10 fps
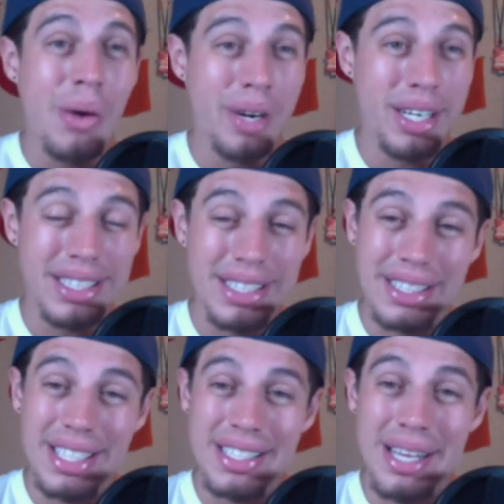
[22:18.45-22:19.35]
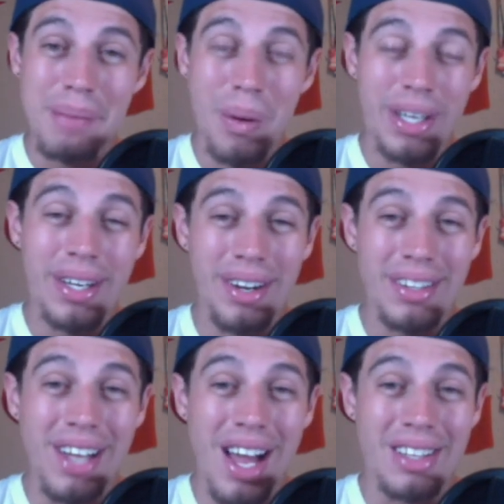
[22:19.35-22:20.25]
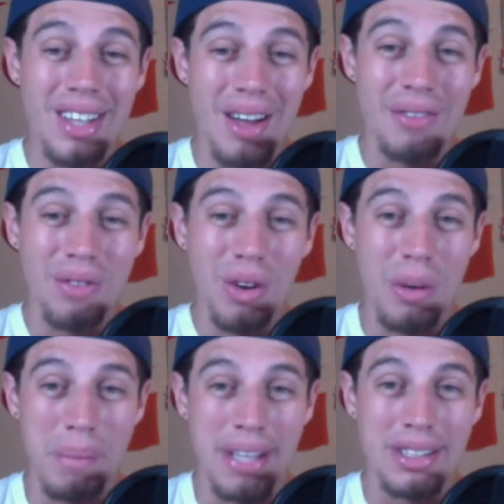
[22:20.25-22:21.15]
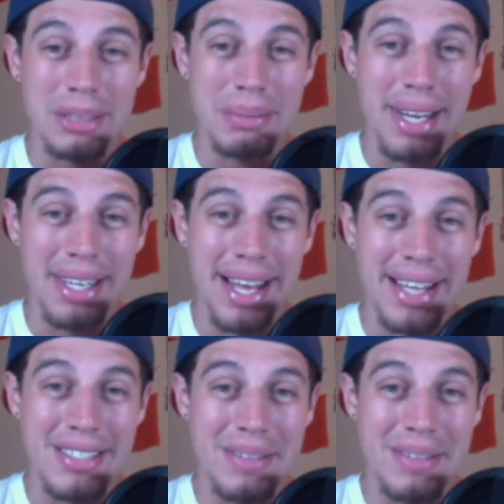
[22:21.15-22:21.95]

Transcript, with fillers: We're going to discuss that more here on the Locked On Florida Panthers podcast.